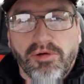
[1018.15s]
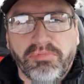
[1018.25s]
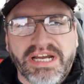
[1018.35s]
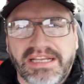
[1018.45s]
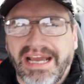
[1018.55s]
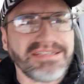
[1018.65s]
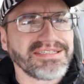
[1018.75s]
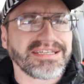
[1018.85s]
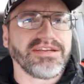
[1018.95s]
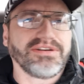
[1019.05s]
But I'm
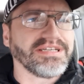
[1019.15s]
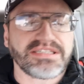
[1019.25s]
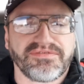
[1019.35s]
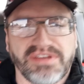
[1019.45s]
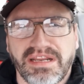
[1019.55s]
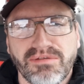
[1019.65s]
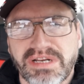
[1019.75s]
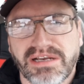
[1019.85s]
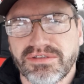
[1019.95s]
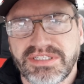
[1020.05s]
just curious if
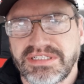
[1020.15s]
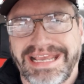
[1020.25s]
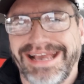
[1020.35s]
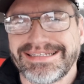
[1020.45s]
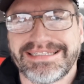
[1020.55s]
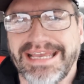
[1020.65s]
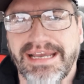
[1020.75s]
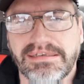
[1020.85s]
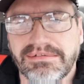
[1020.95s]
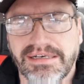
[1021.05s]
anyone else has
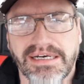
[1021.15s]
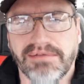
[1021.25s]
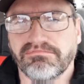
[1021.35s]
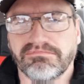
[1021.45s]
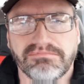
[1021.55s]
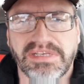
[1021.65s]
that. Um,